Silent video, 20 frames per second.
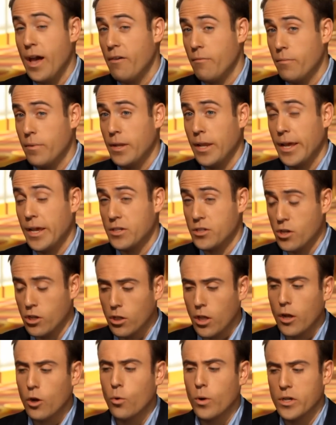you have been
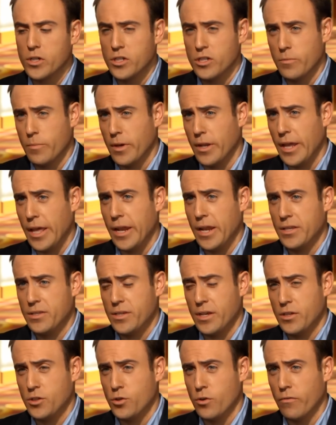asked a lot of questions about
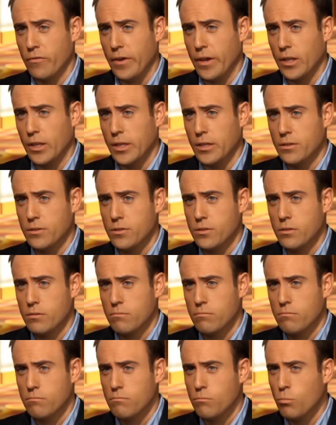NSA
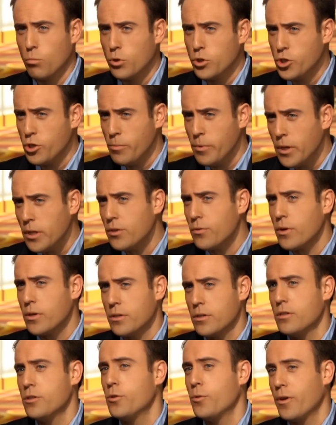surveillance. Would you be
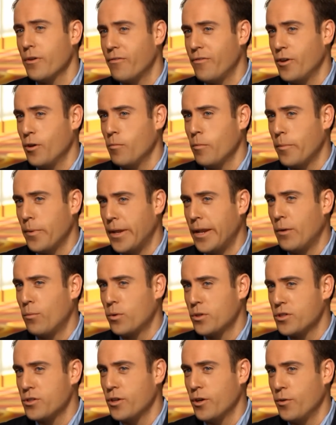interested in doing a film about
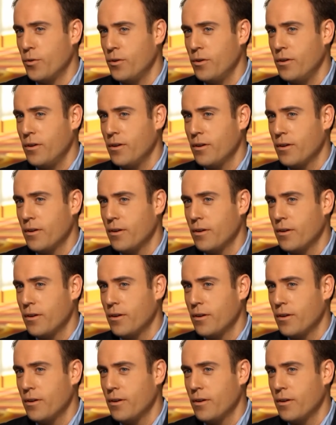Edward Snowden?